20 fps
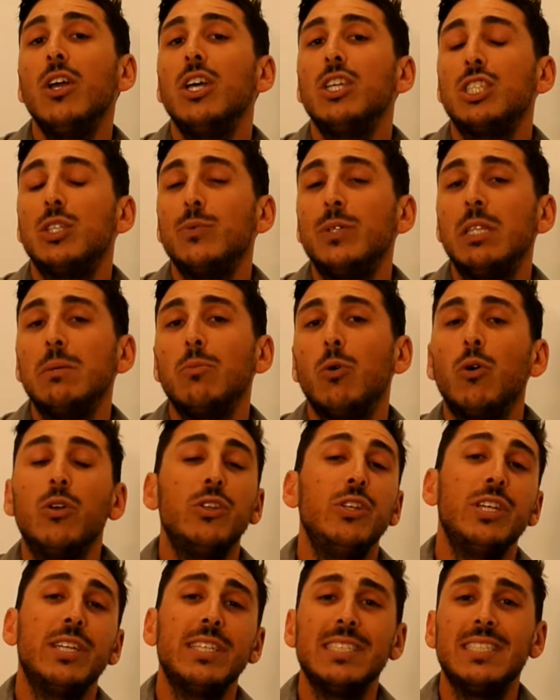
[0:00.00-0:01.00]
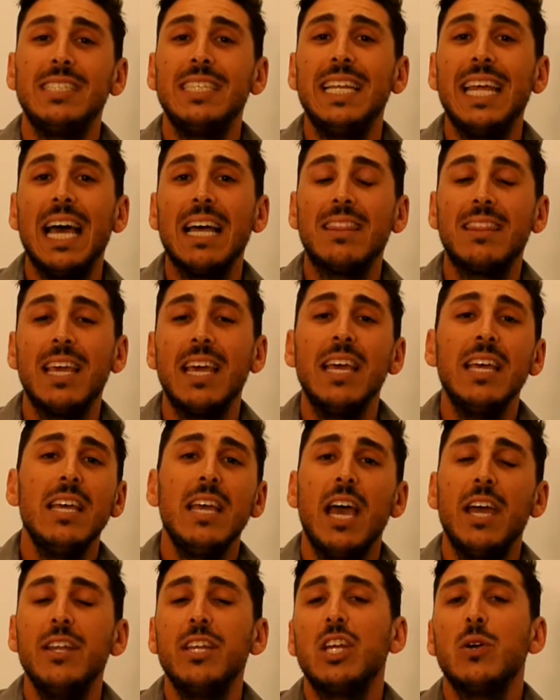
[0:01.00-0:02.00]
so in the morning you can sit out there
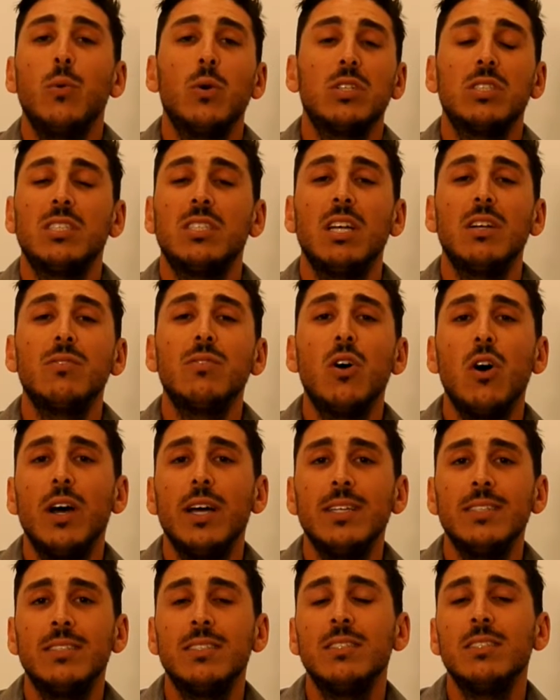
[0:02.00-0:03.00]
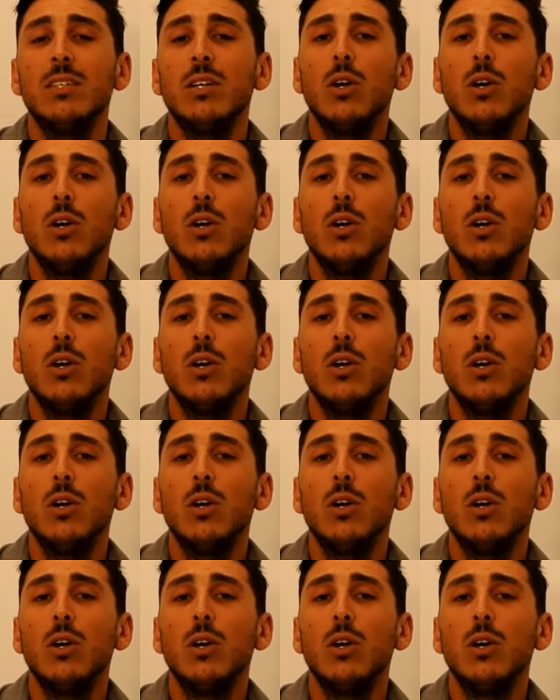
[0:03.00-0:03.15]
and you can watch the sun rise.